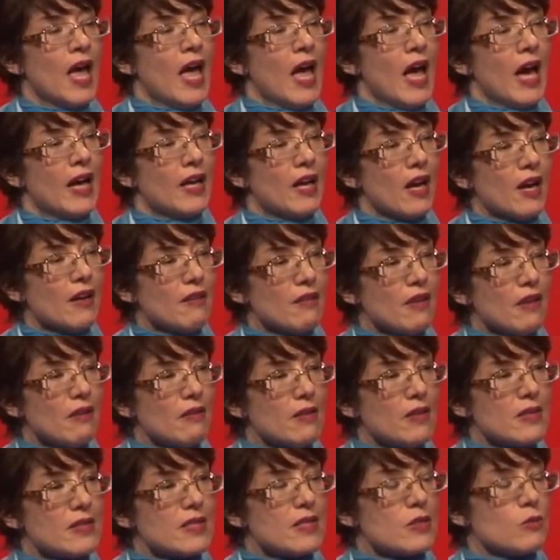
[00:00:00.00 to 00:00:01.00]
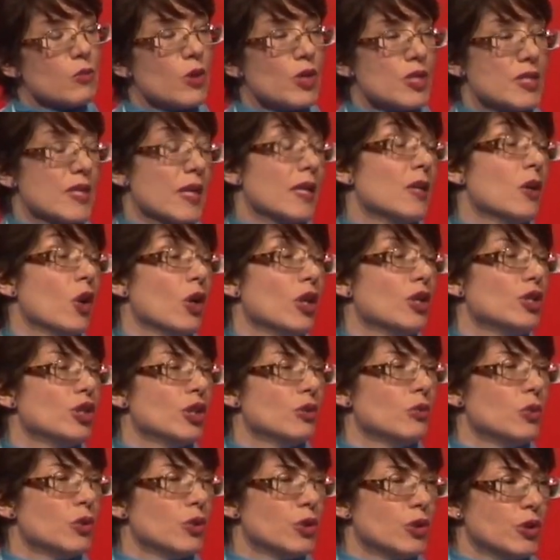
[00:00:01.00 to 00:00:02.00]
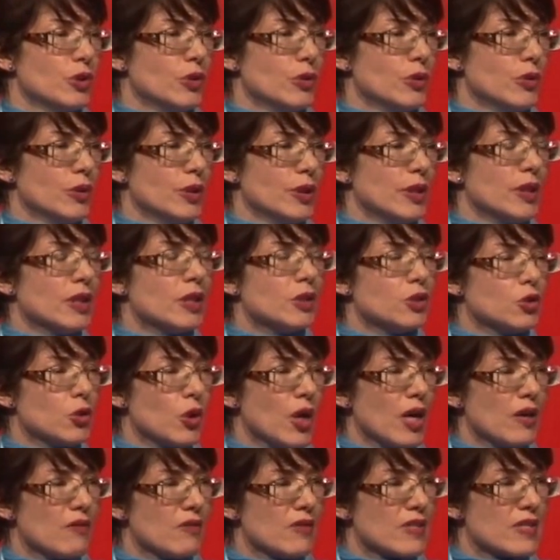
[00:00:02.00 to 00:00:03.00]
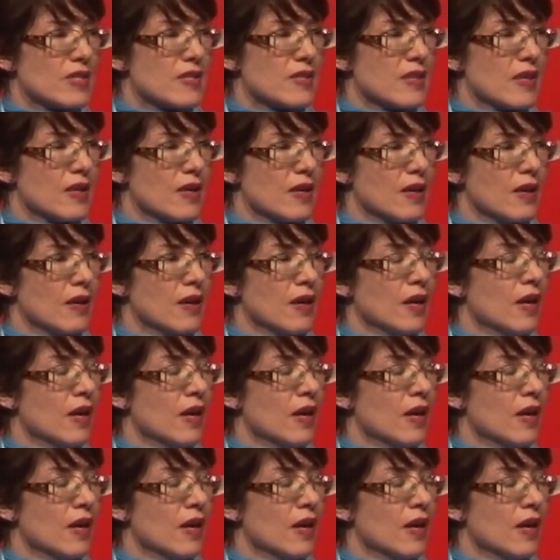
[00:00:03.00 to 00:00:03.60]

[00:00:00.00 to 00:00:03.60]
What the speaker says: And I think this is what technology will do. It'll drive us there.